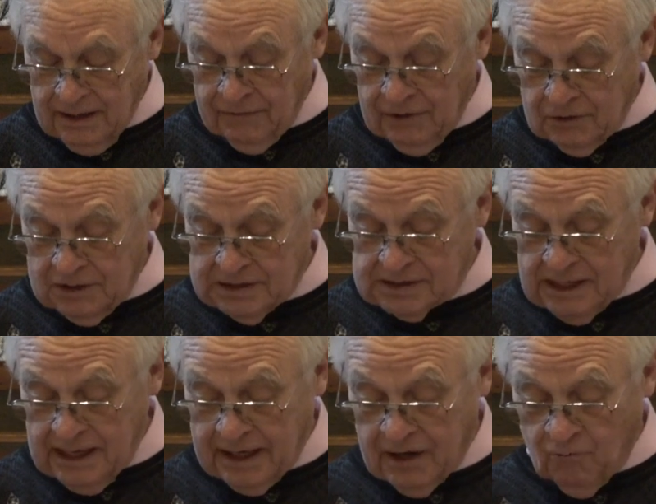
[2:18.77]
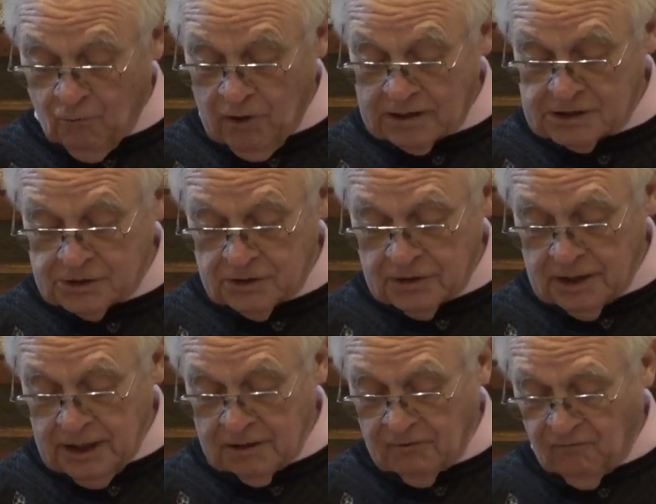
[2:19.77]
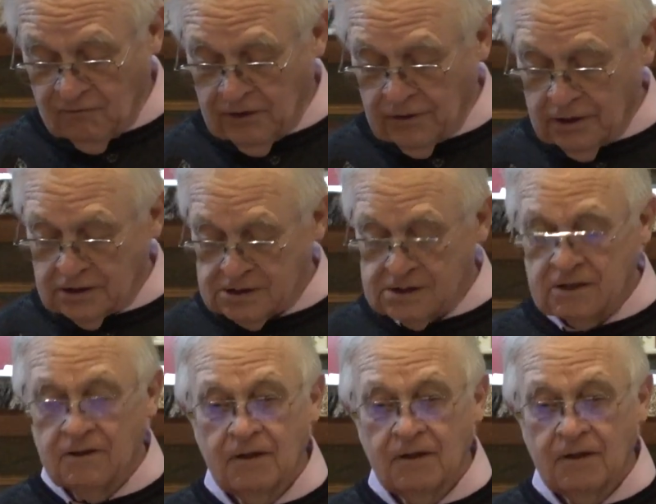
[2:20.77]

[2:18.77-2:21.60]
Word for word: in their dislike of Western interference.